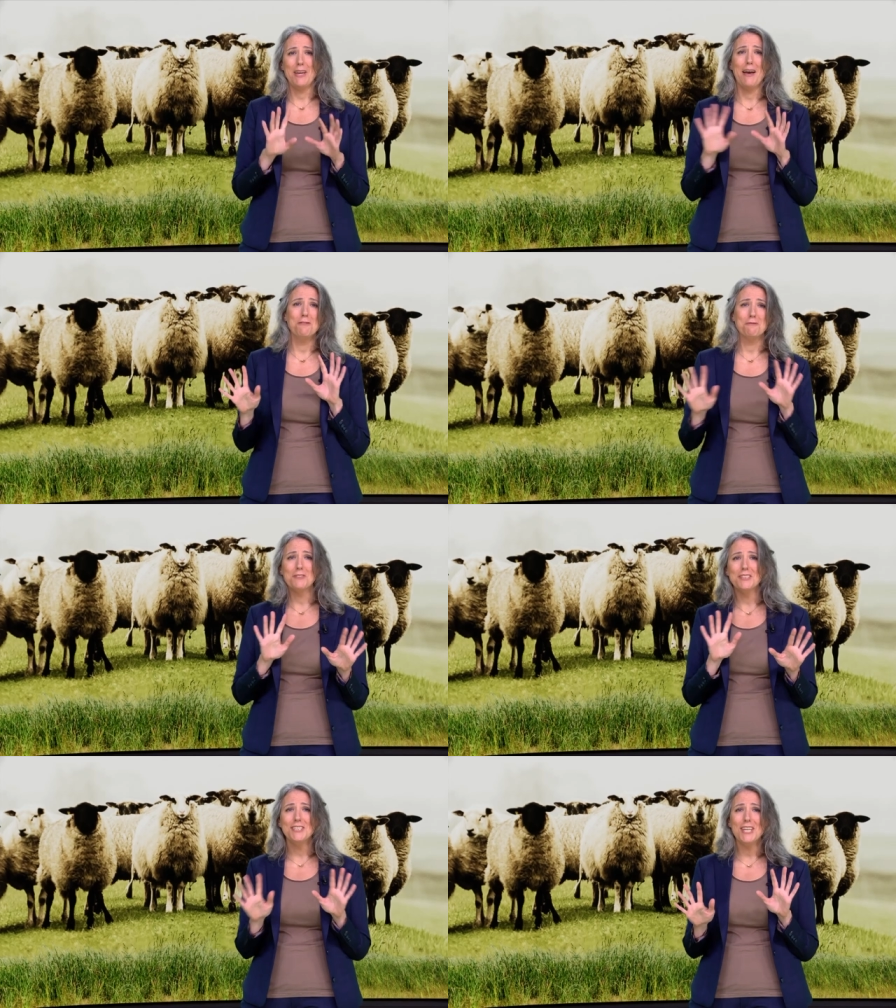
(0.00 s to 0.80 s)
we haven't
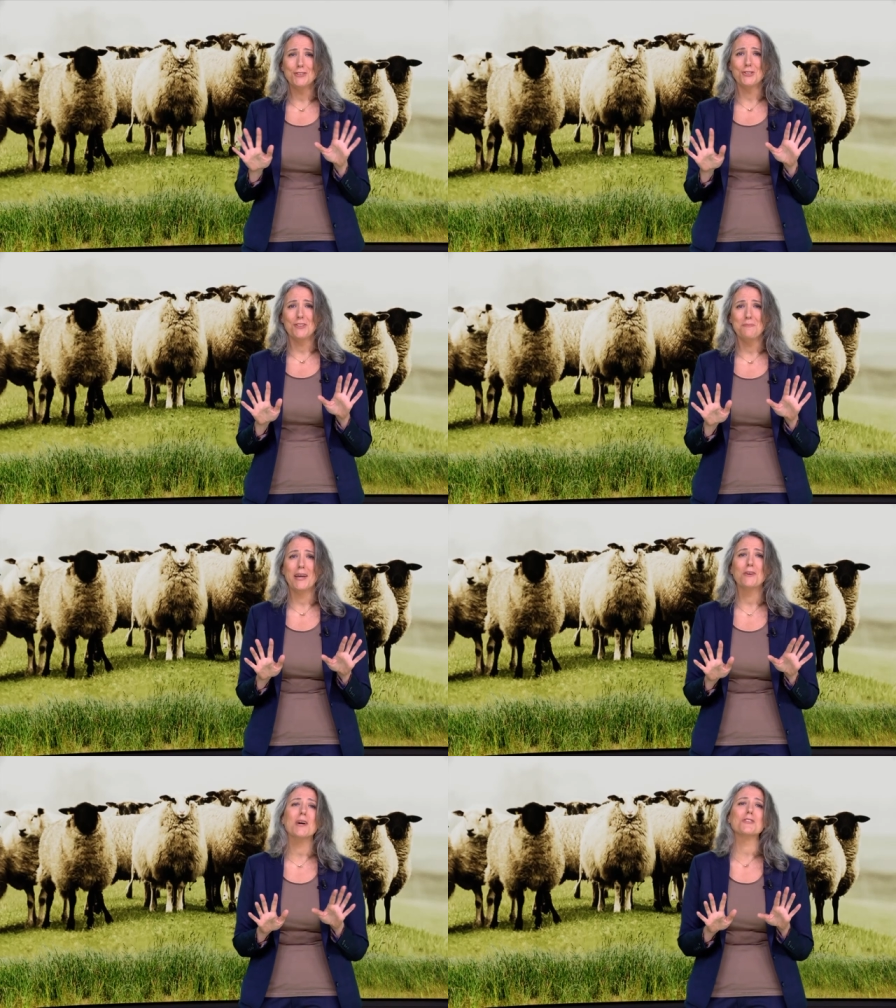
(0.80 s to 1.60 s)
really touched on the
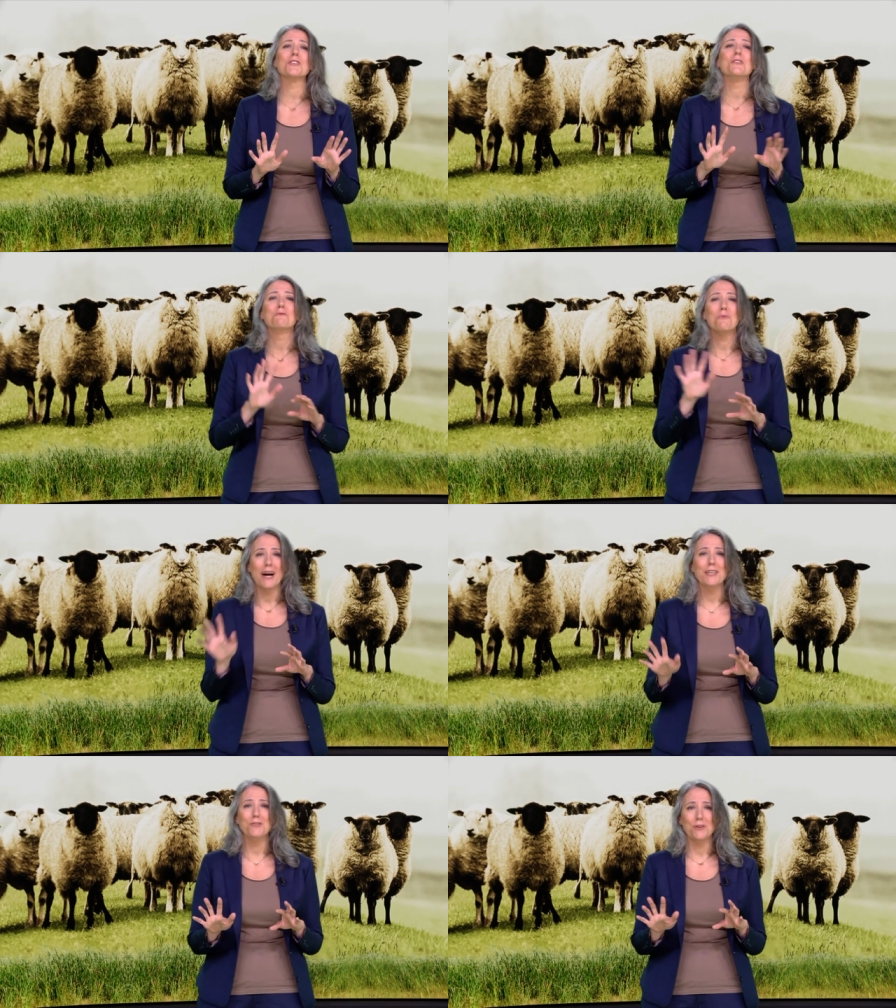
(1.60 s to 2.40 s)
main question of
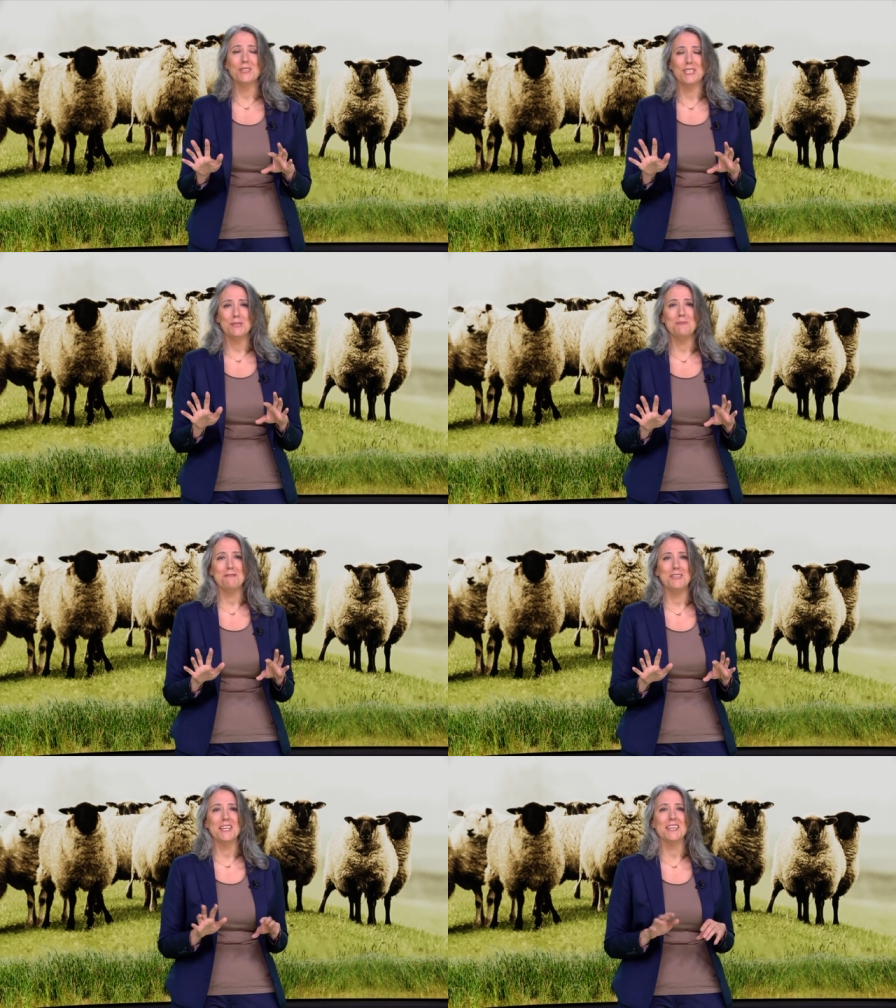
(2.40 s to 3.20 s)
why you don't need to be
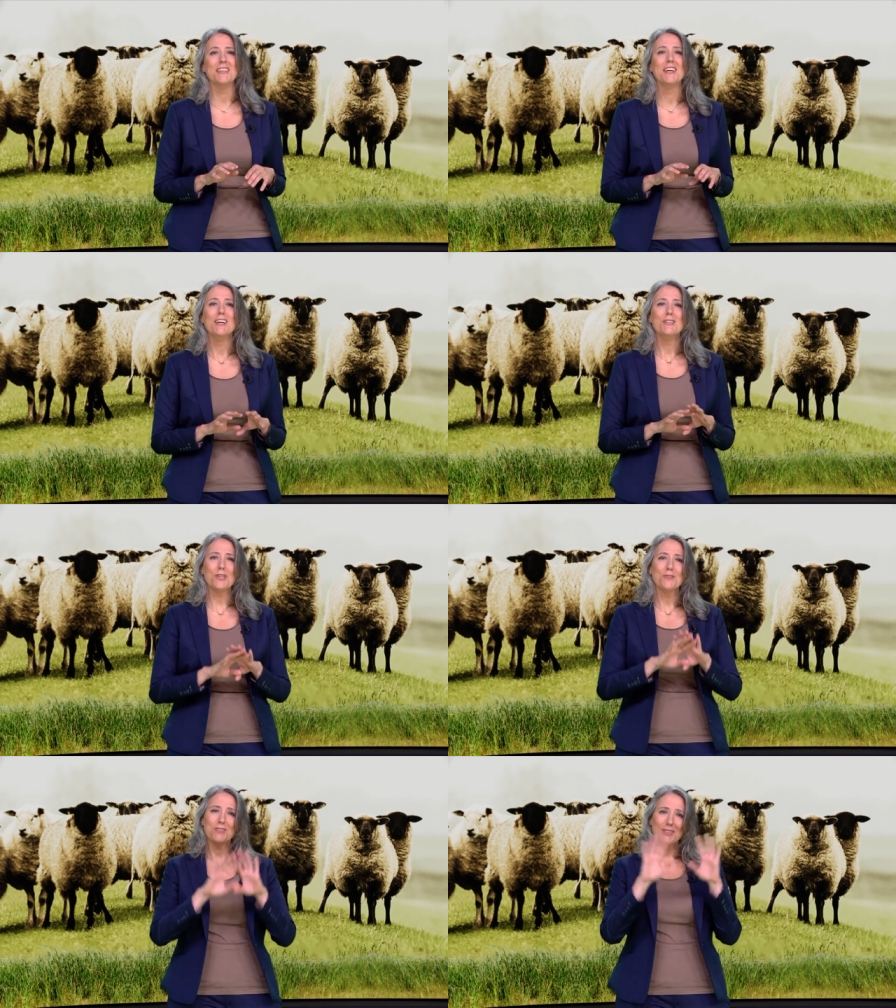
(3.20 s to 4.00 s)
vegan.
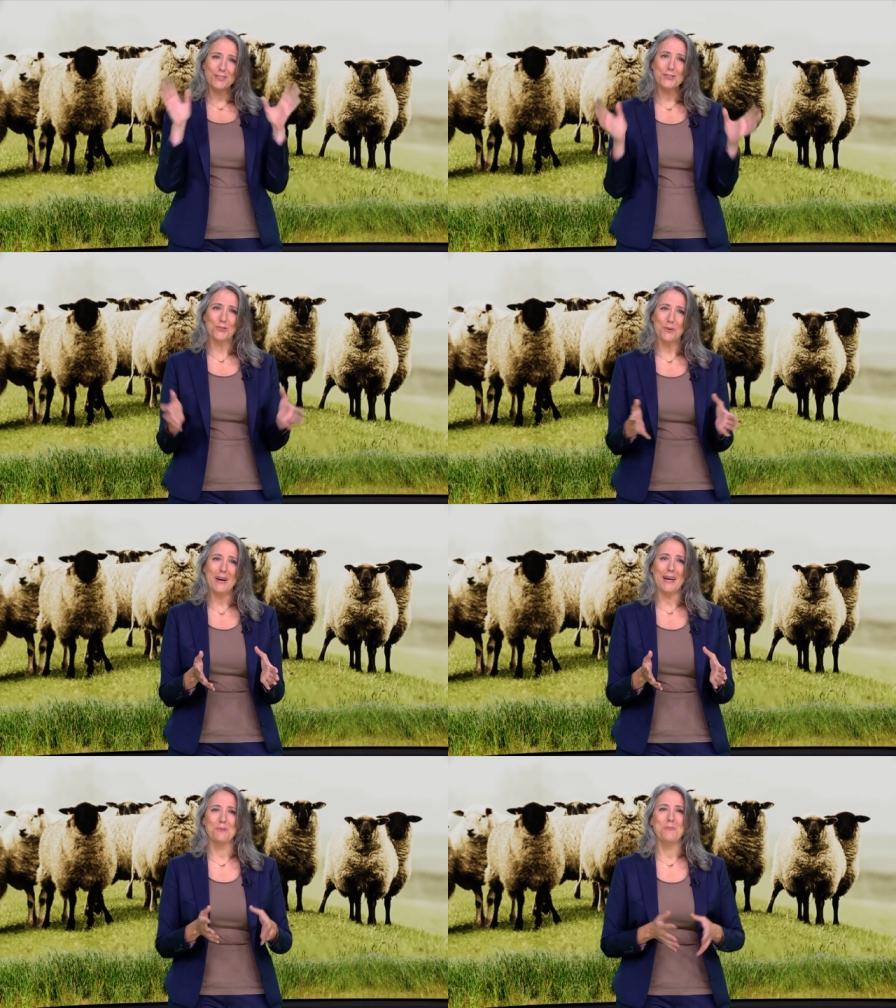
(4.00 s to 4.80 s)
So let's circle
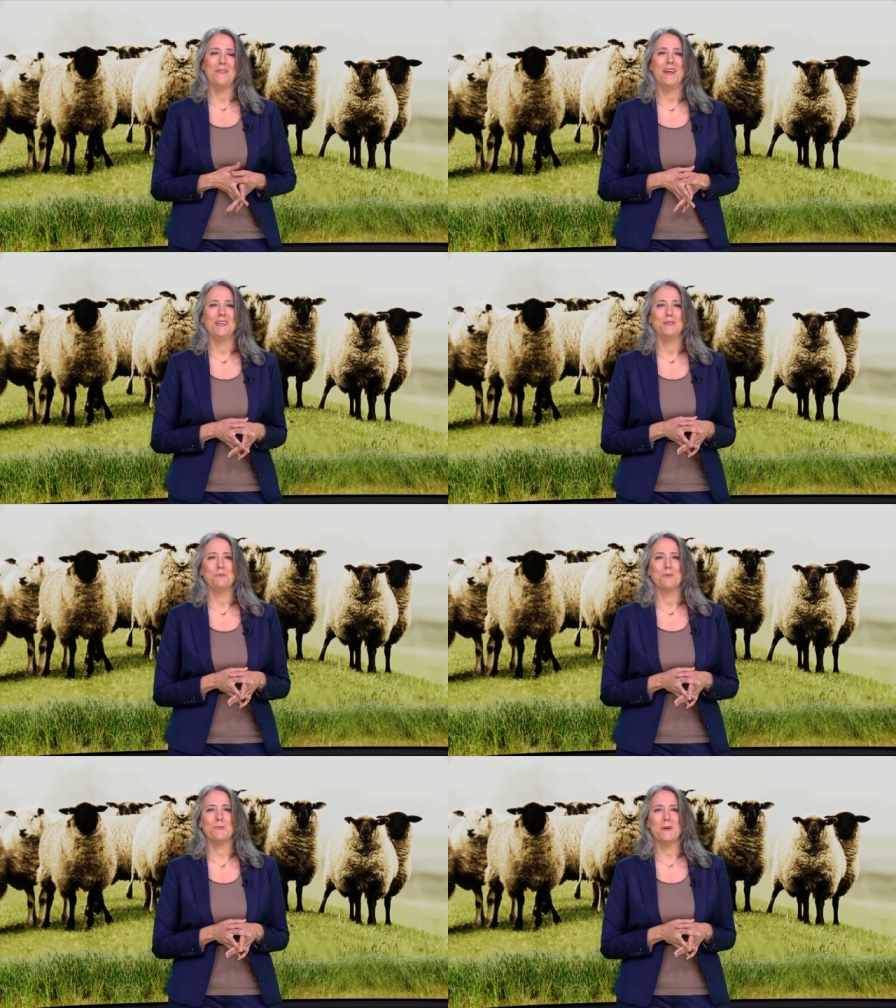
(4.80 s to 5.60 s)
back and put that into
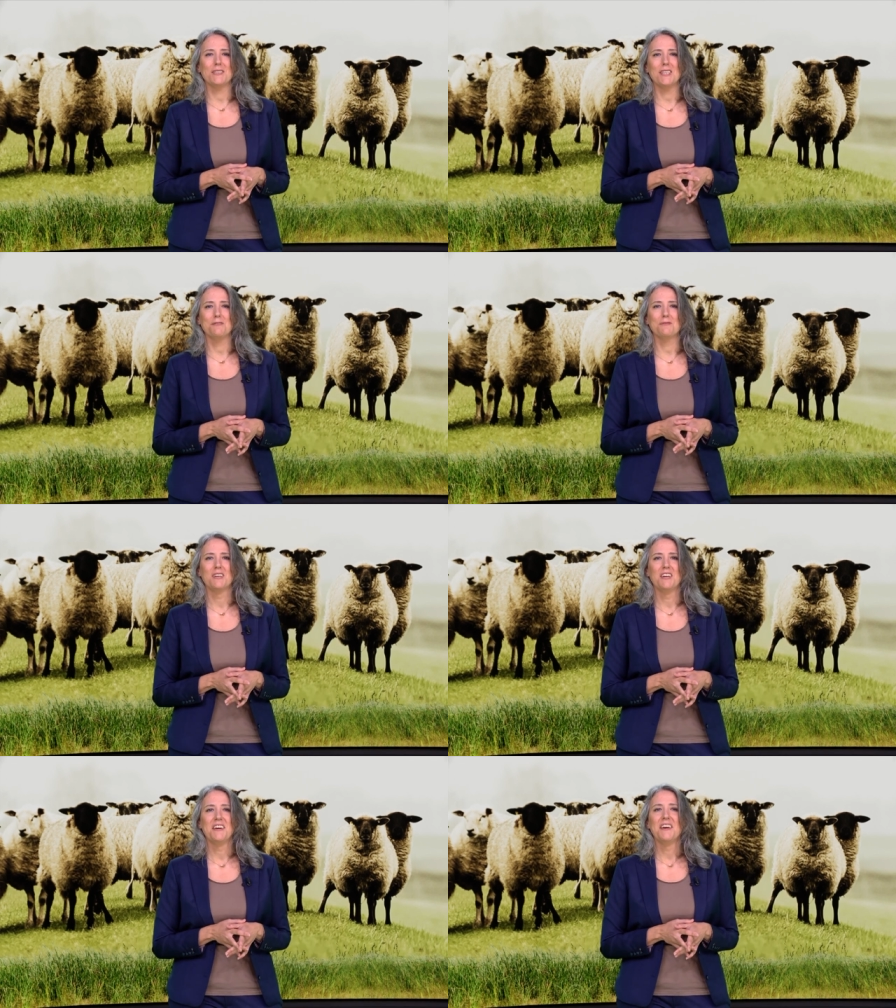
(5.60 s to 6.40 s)
perspective.
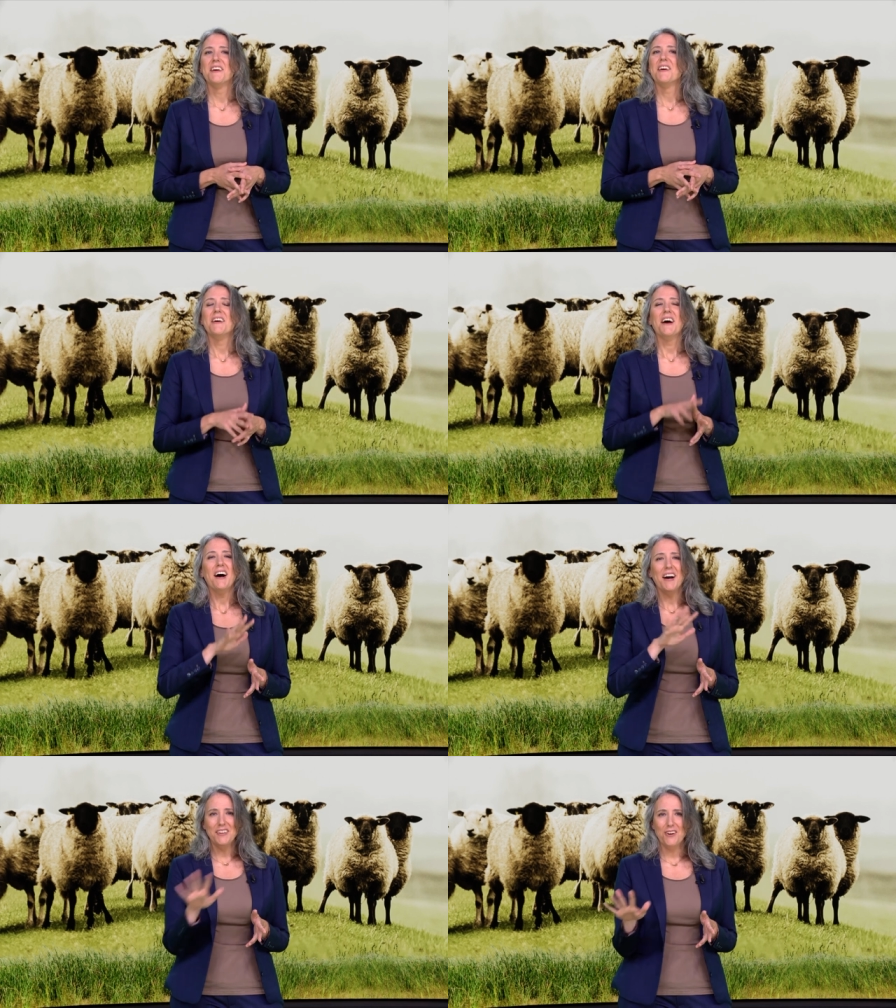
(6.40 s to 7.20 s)

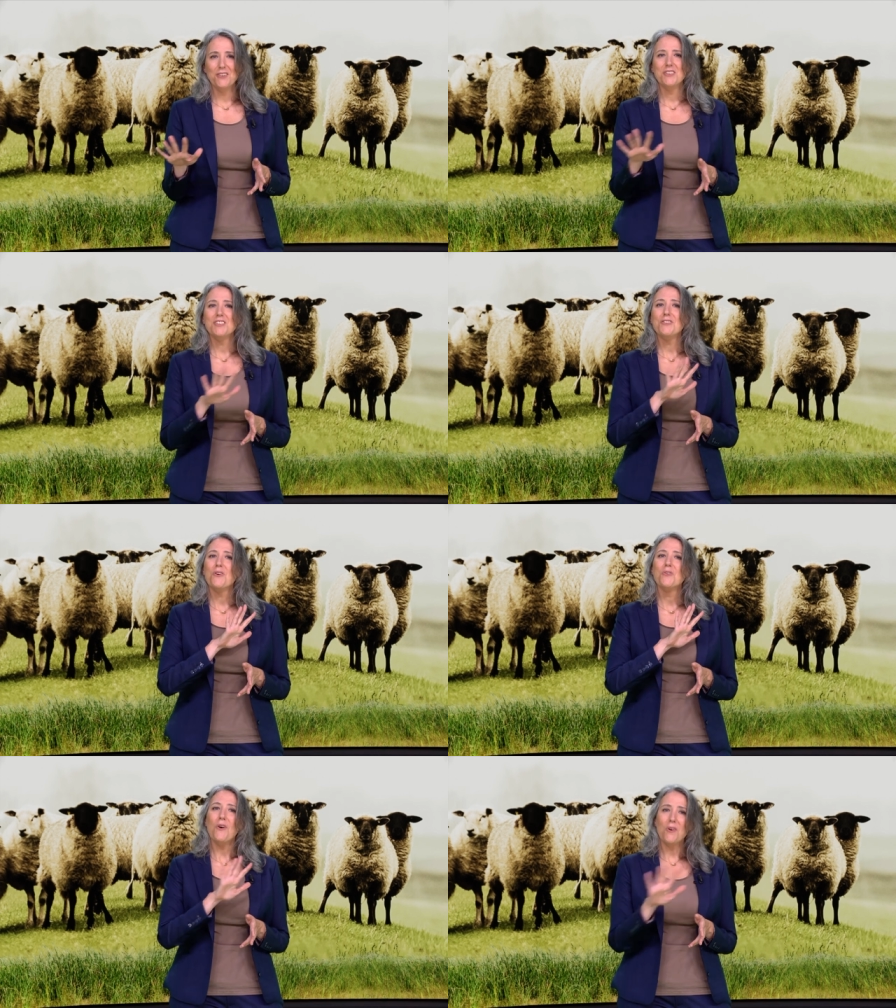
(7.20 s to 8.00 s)
I know you
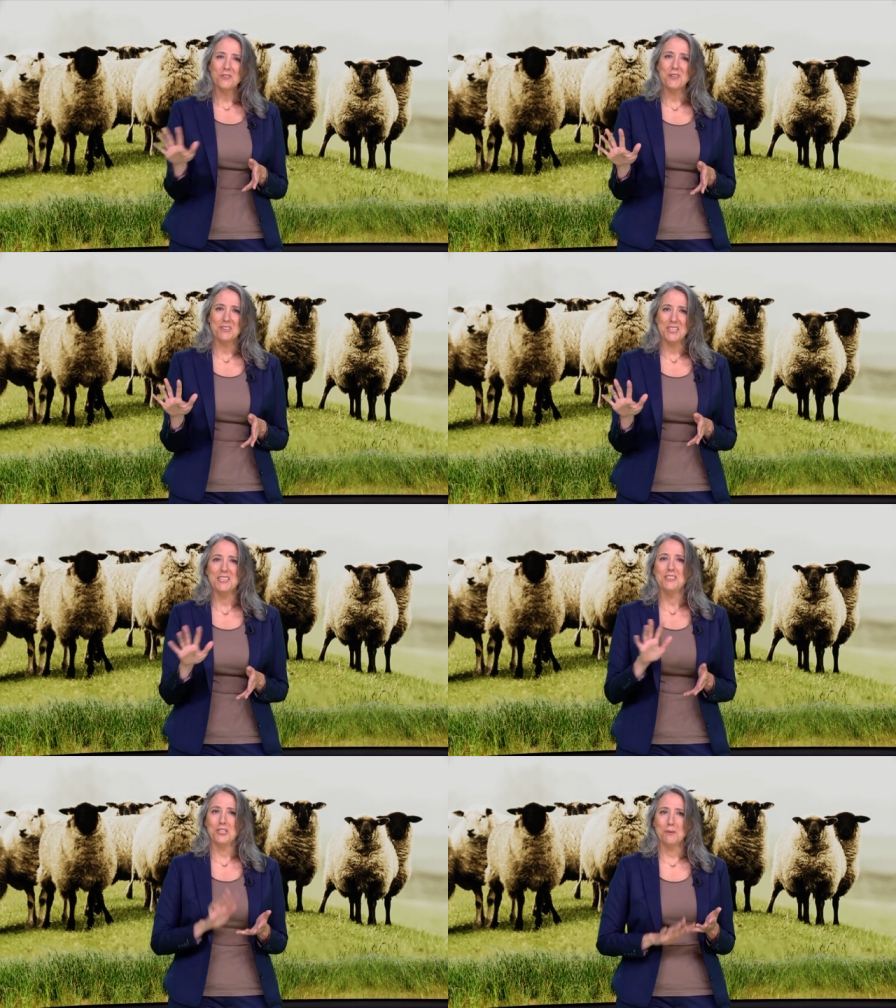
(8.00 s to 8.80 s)
don't only want to
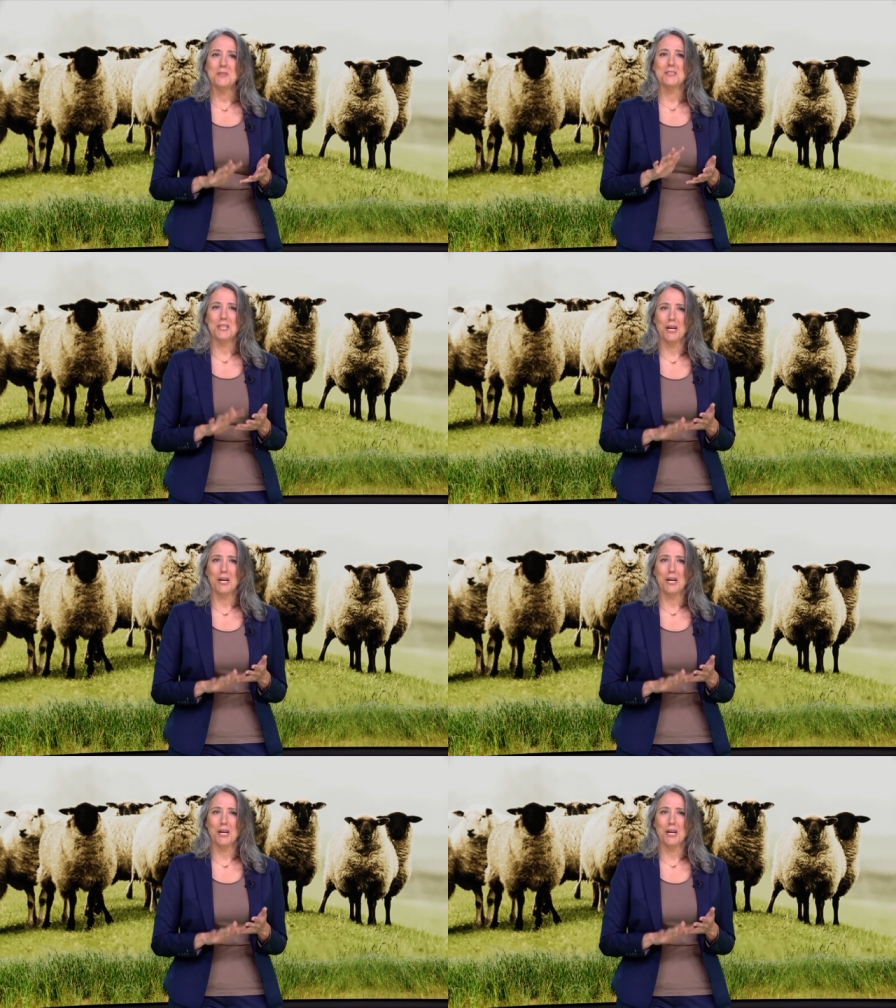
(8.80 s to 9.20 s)
eat chickpeas,